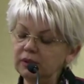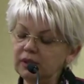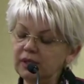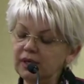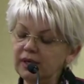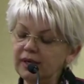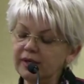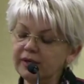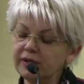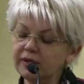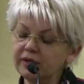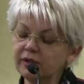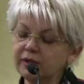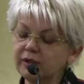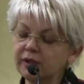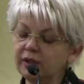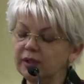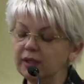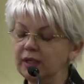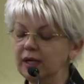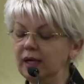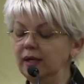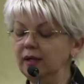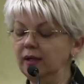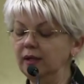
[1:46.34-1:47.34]

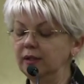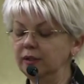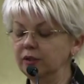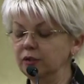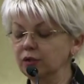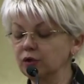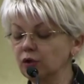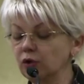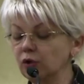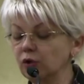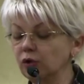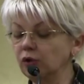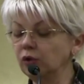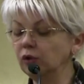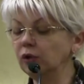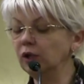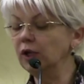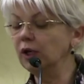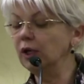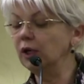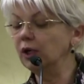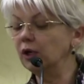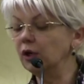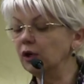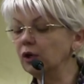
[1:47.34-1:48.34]
higher role
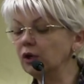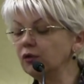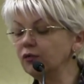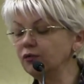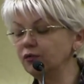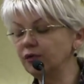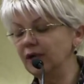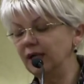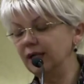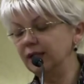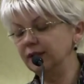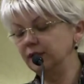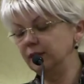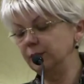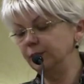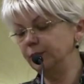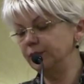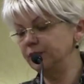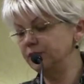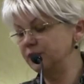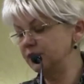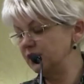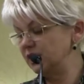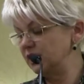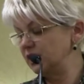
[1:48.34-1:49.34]
of
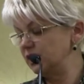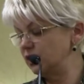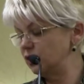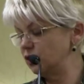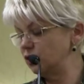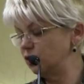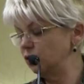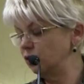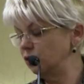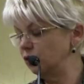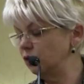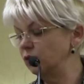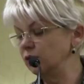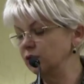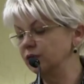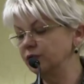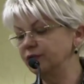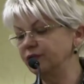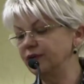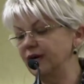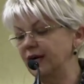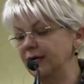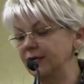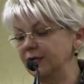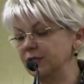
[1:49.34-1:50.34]
adipose tissue
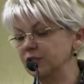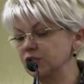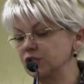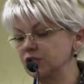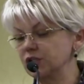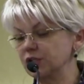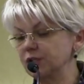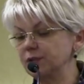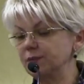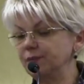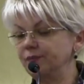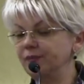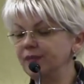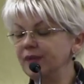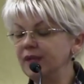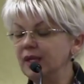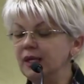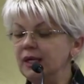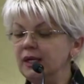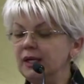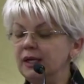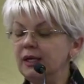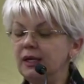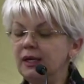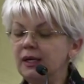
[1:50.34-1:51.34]
function.
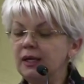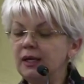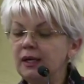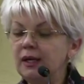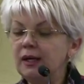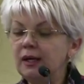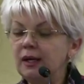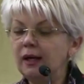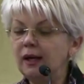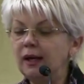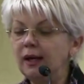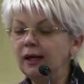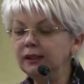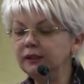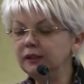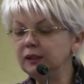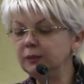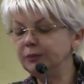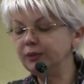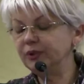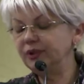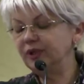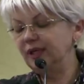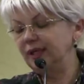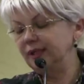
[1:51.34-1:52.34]

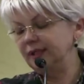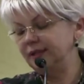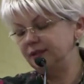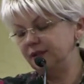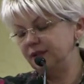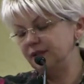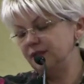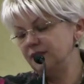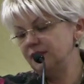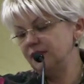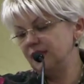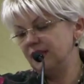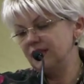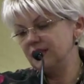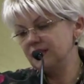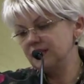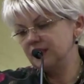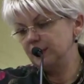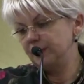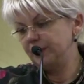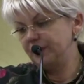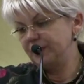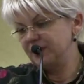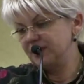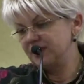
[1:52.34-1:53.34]
Adiponectin as
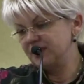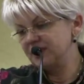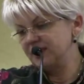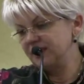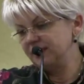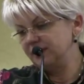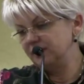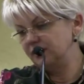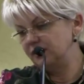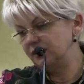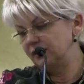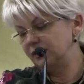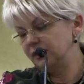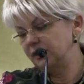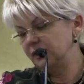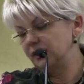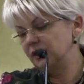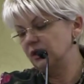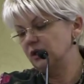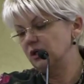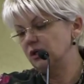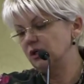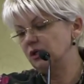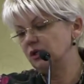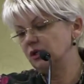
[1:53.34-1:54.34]
a presenter
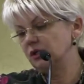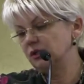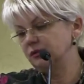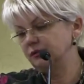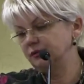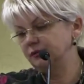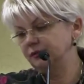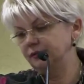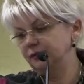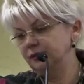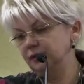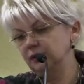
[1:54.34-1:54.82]
of